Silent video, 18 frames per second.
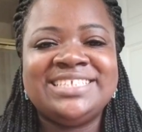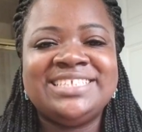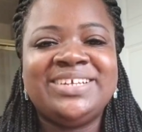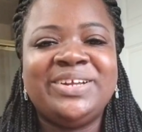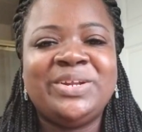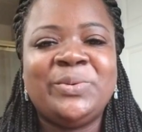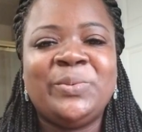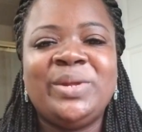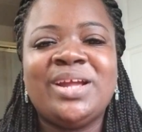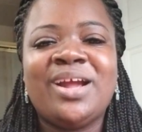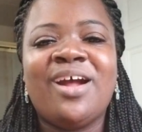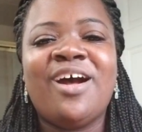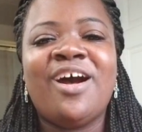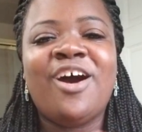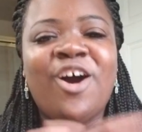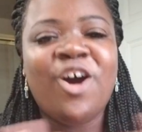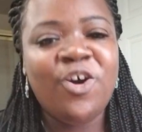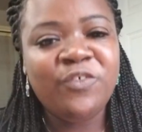know that we are
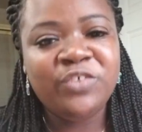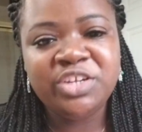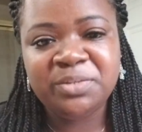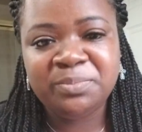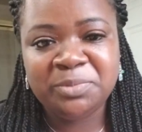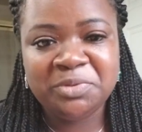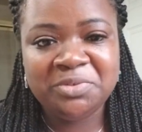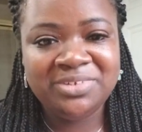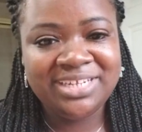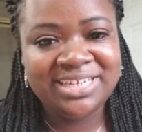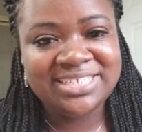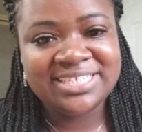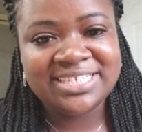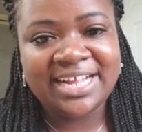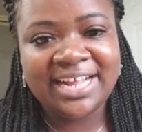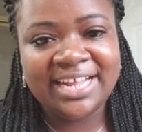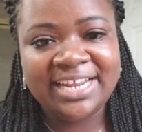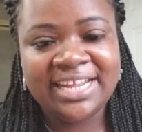over the moon
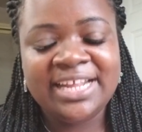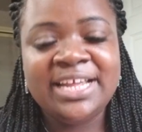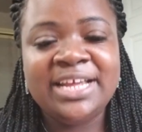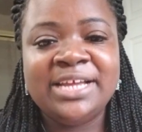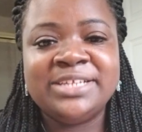excited